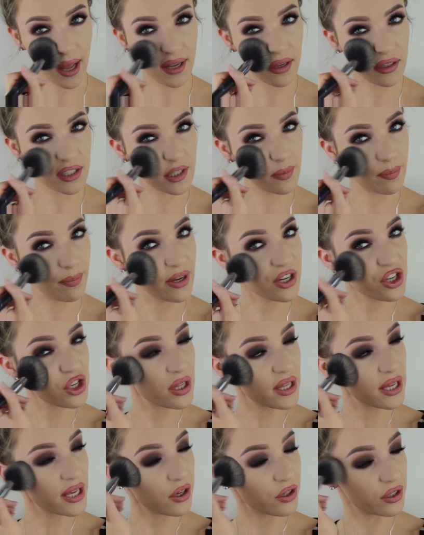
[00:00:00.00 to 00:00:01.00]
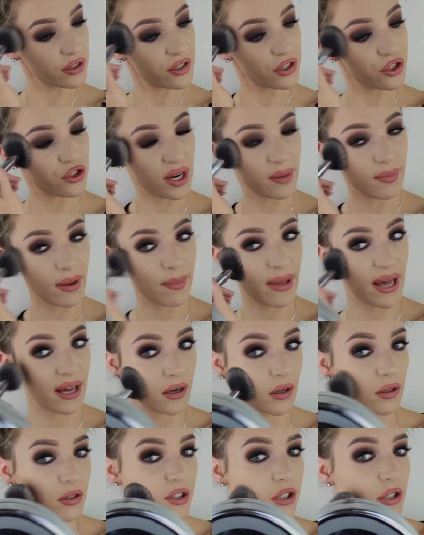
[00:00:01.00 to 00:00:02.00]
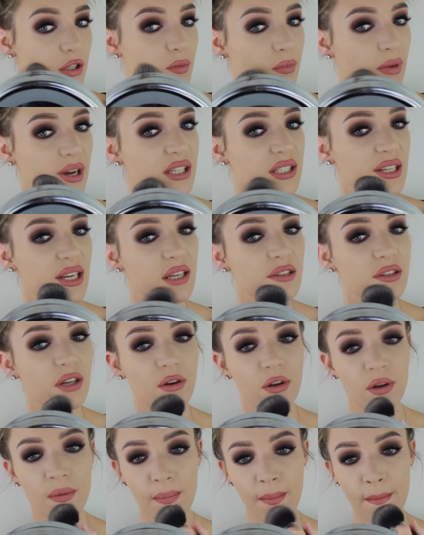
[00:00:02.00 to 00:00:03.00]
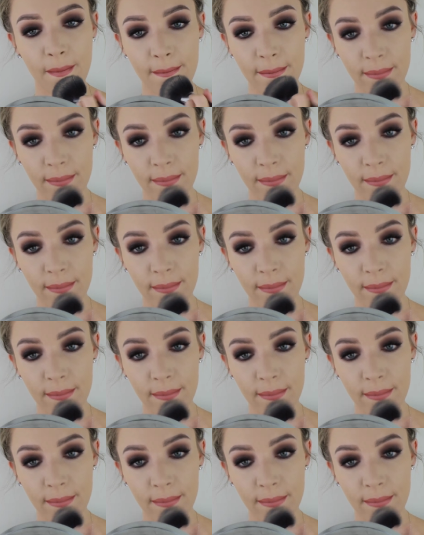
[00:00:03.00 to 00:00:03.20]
I especially concentrate my powder onto my T-zone